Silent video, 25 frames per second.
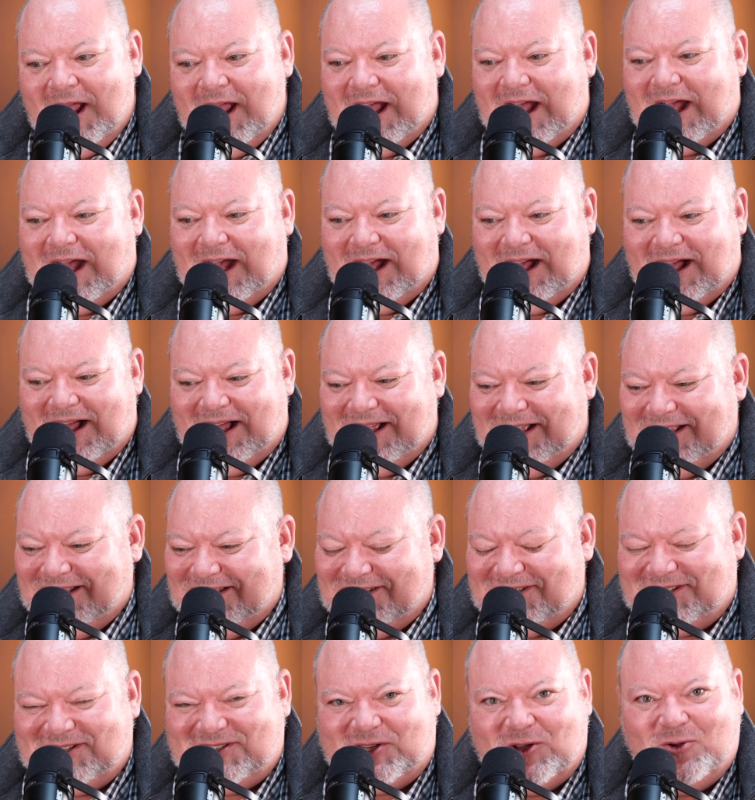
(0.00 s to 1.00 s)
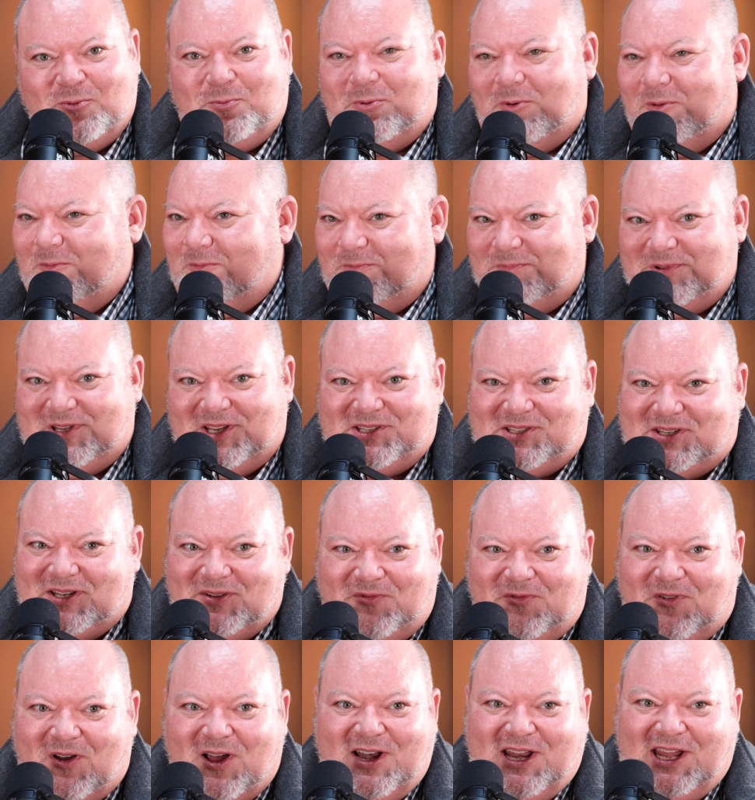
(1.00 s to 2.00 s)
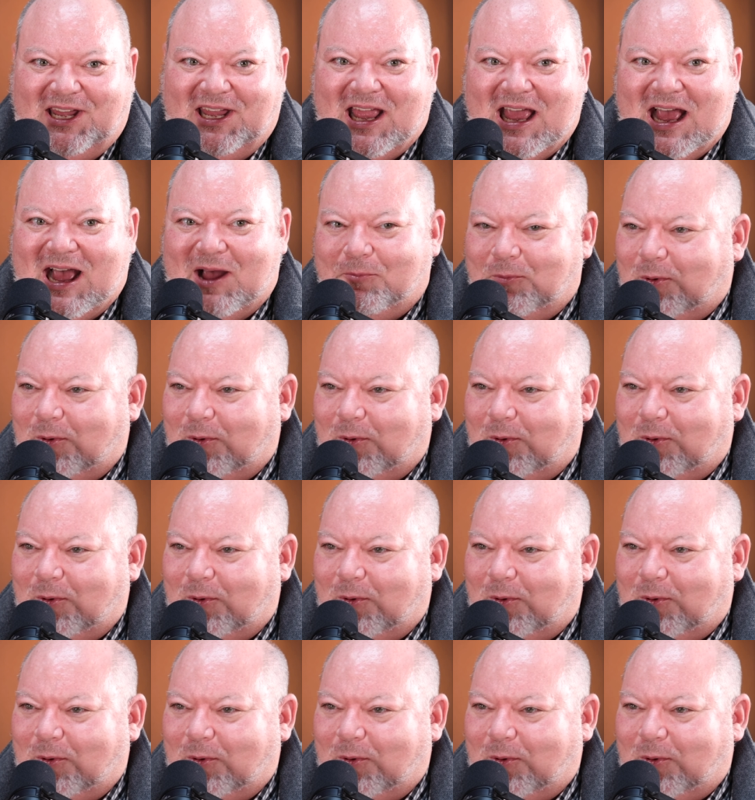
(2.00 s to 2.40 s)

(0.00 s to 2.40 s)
uh, super, just a funny guy,